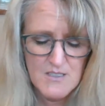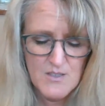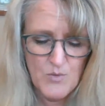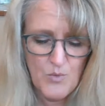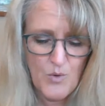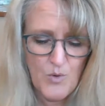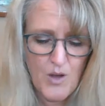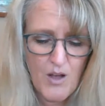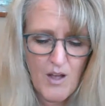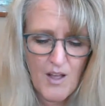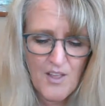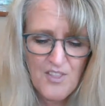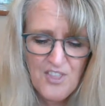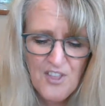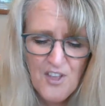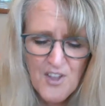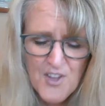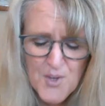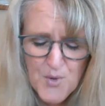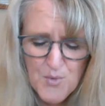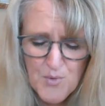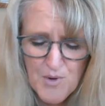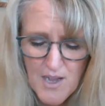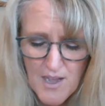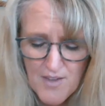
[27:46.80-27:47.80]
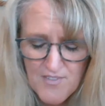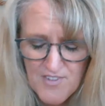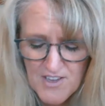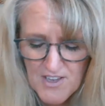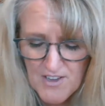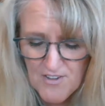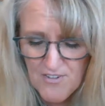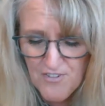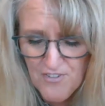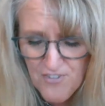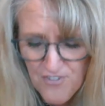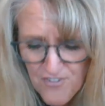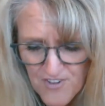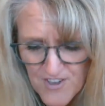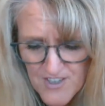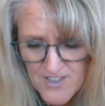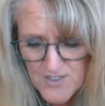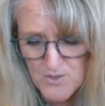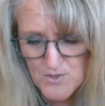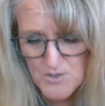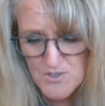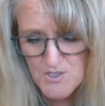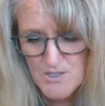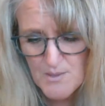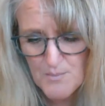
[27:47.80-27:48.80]
well, I thought you were having a fit
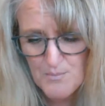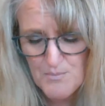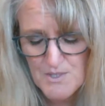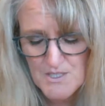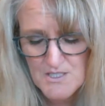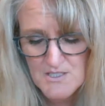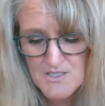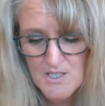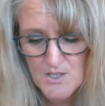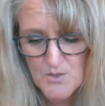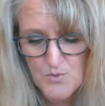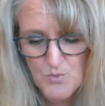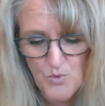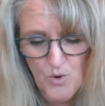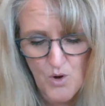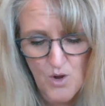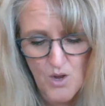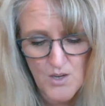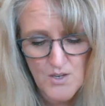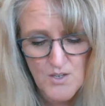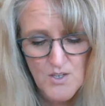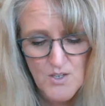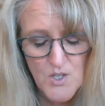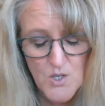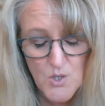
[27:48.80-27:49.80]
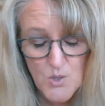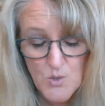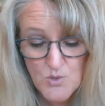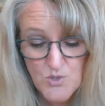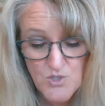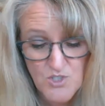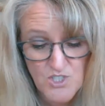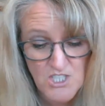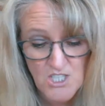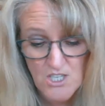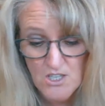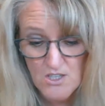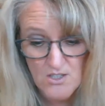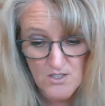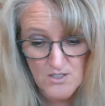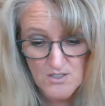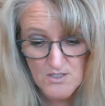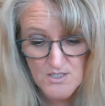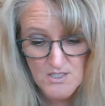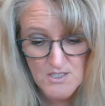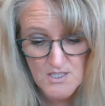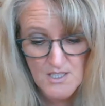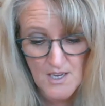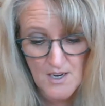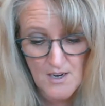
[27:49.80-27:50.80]
or something," said Ron, who still looked
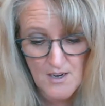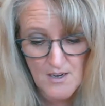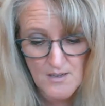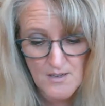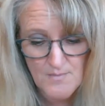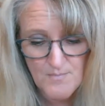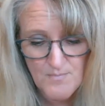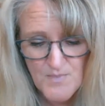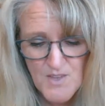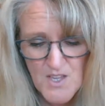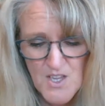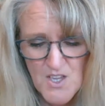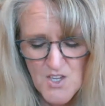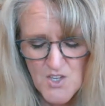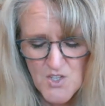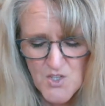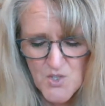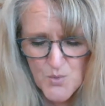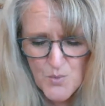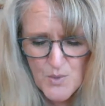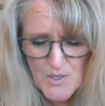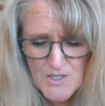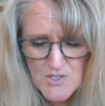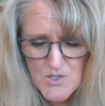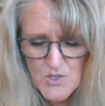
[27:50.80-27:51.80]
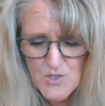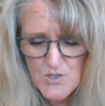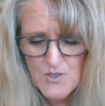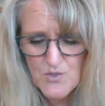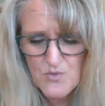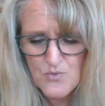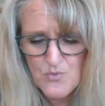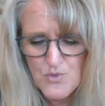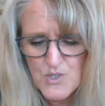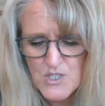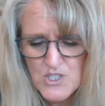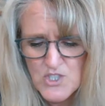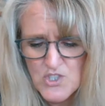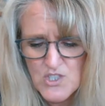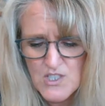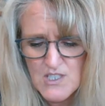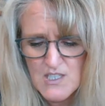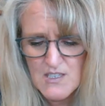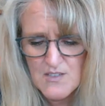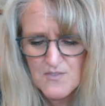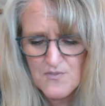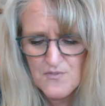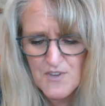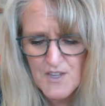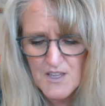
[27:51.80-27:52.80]
scared. "You went sort of rigid
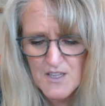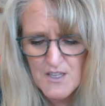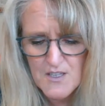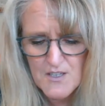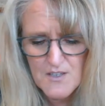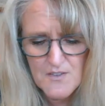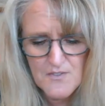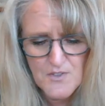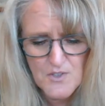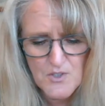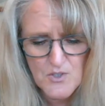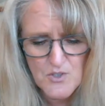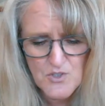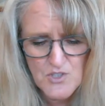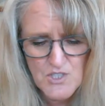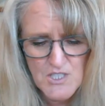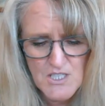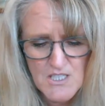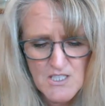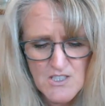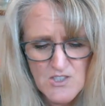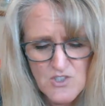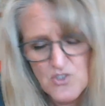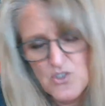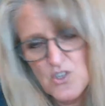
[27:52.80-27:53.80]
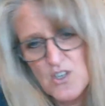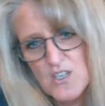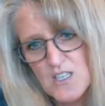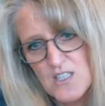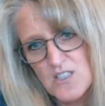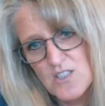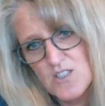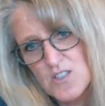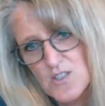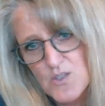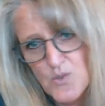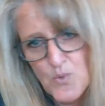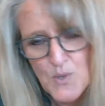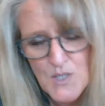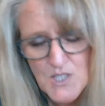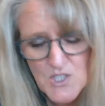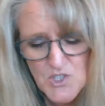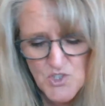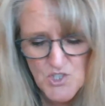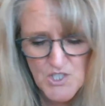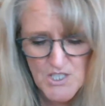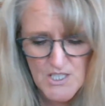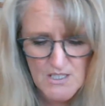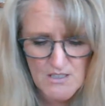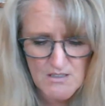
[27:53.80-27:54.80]
and fell out of your seat and started
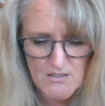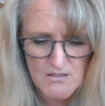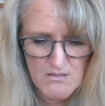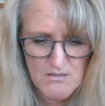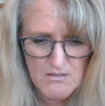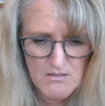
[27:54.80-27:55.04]
twitching.